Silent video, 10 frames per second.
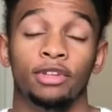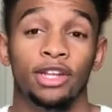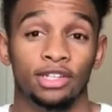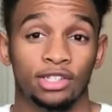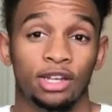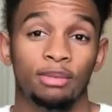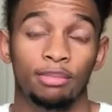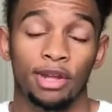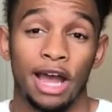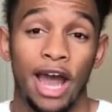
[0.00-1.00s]
And there's some
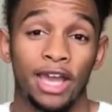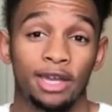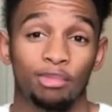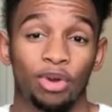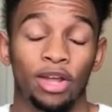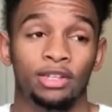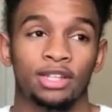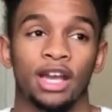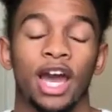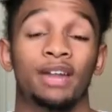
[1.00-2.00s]
high-end brands
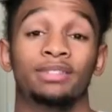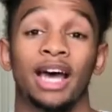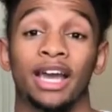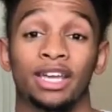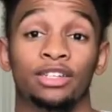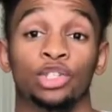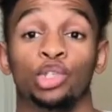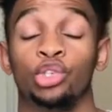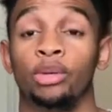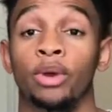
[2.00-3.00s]
that kind of tie into
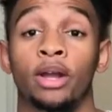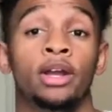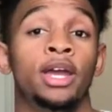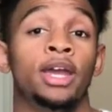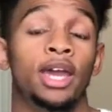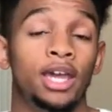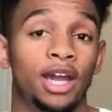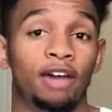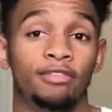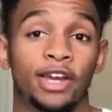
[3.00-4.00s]
streetwear and
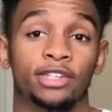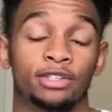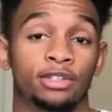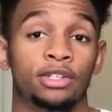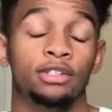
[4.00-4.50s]
high fashion,